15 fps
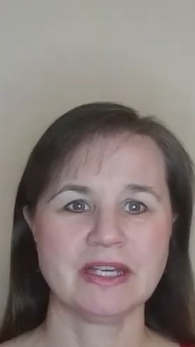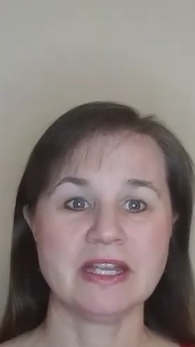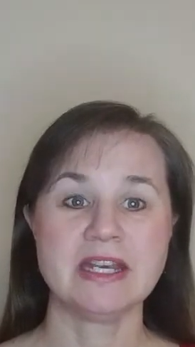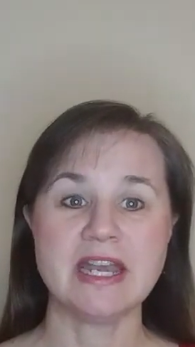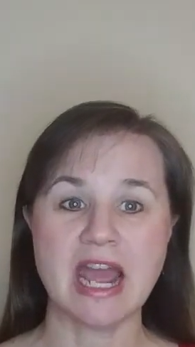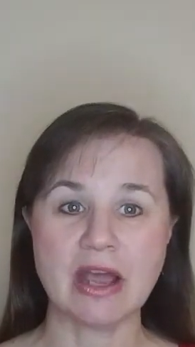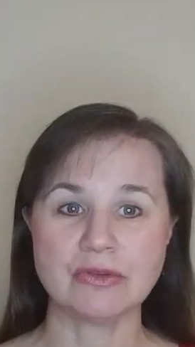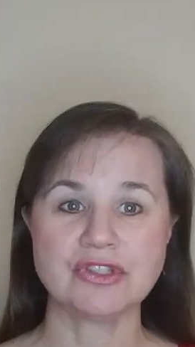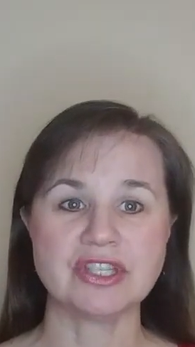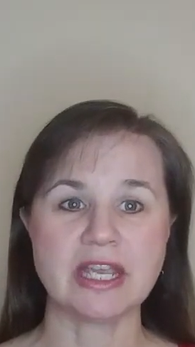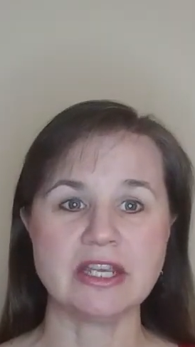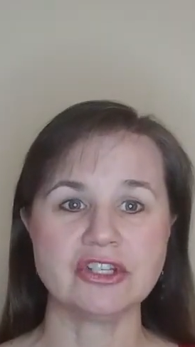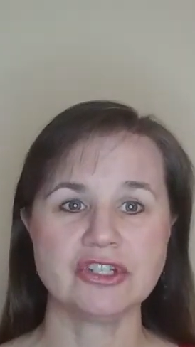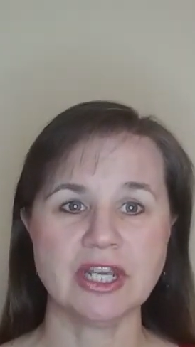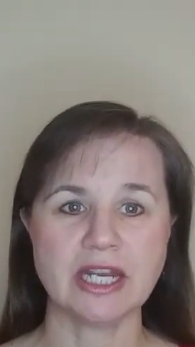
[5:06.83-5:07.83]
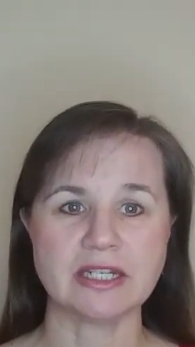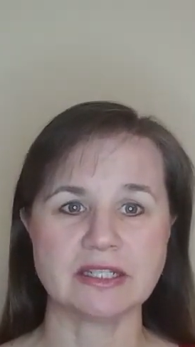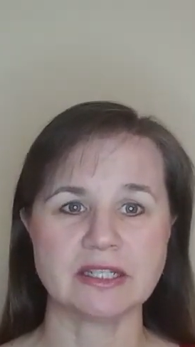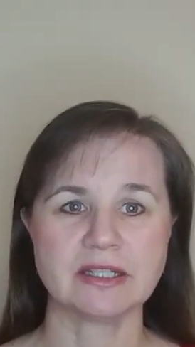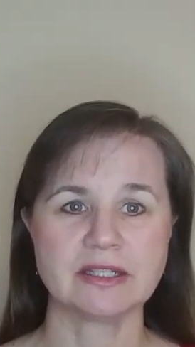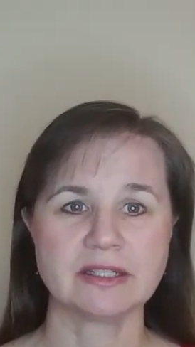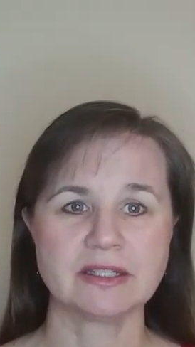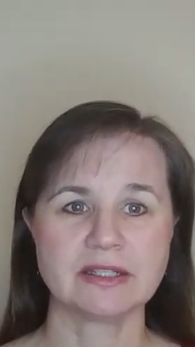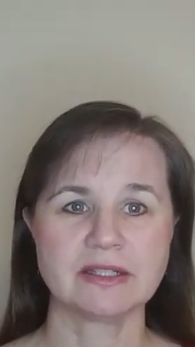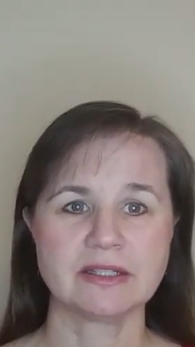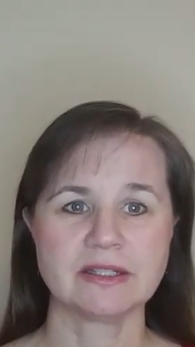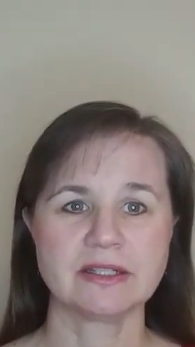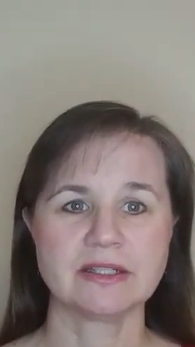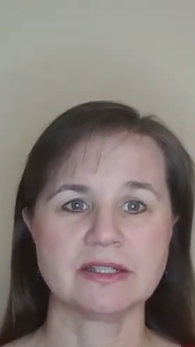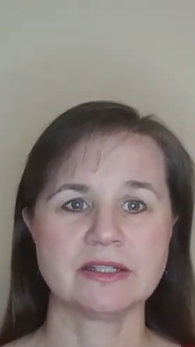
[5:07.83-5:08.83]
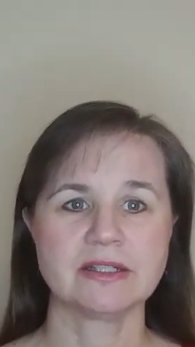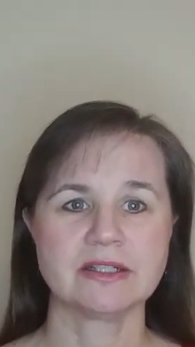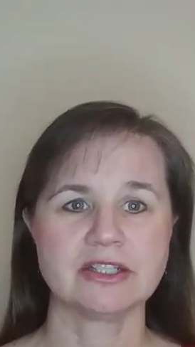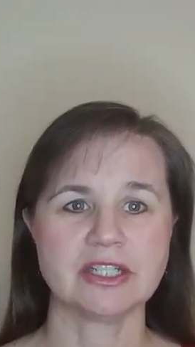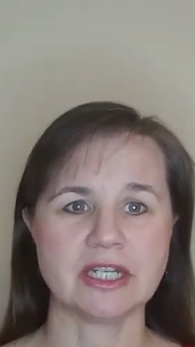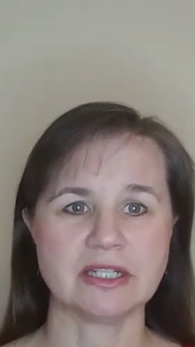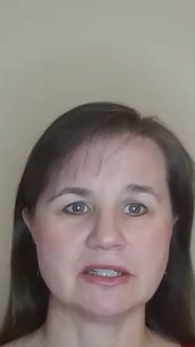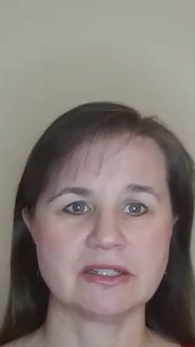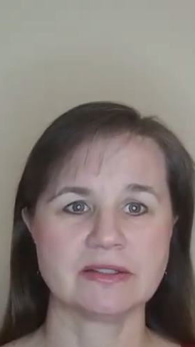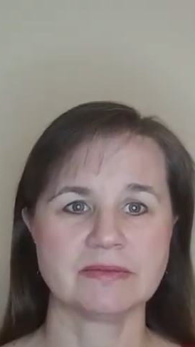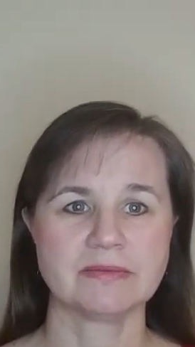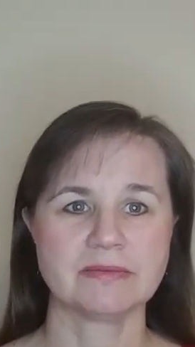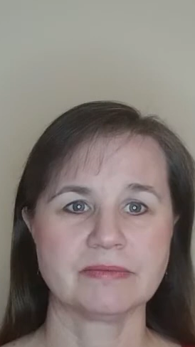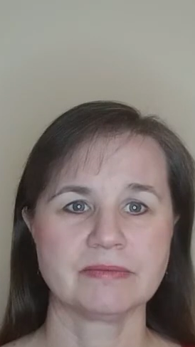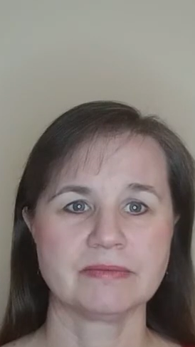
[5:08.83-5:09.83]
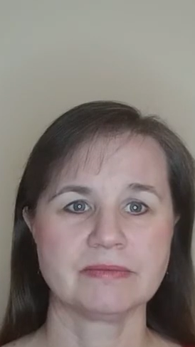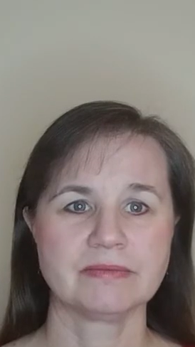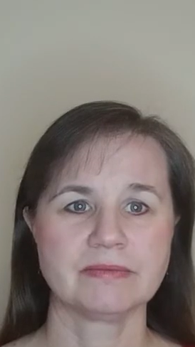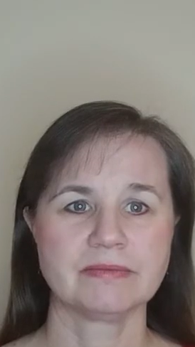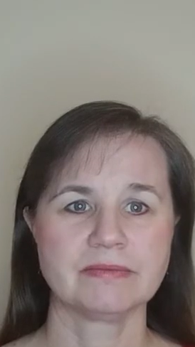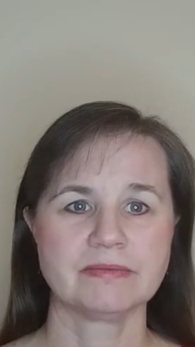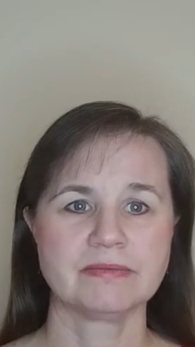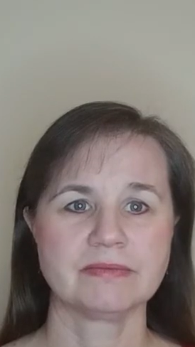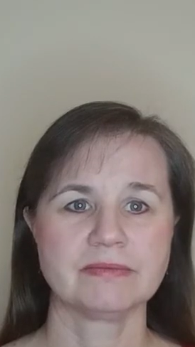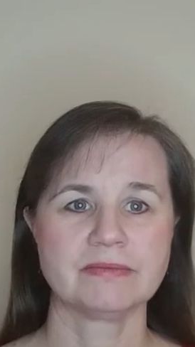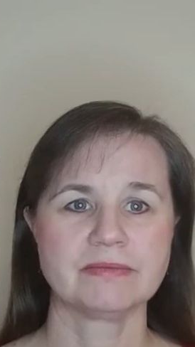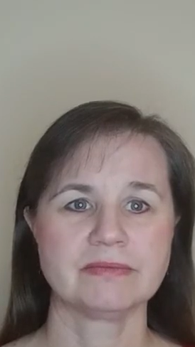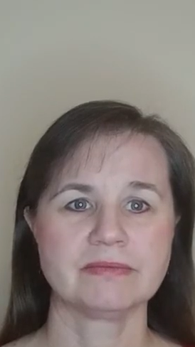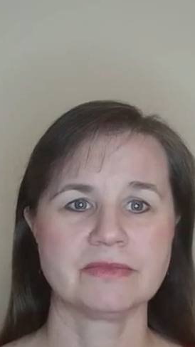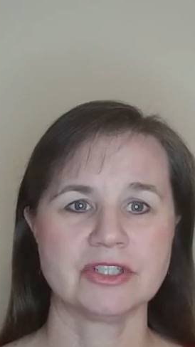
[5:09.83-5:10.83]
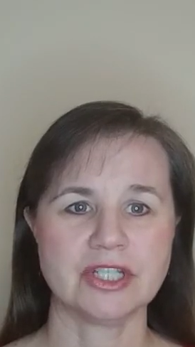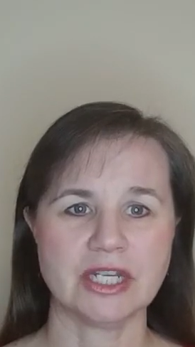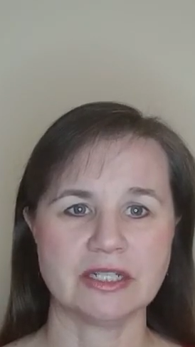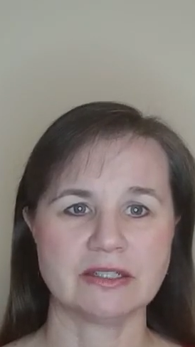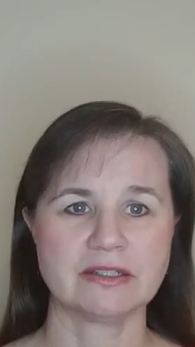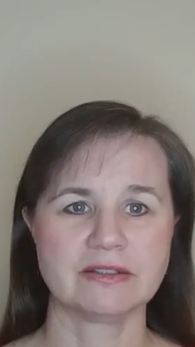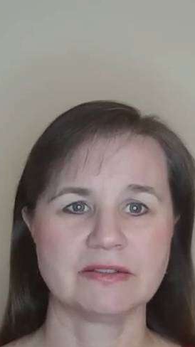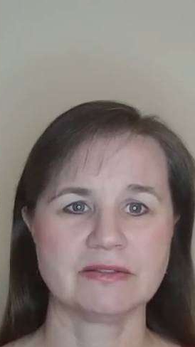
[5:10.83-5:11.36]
Now say shit, shit, shit.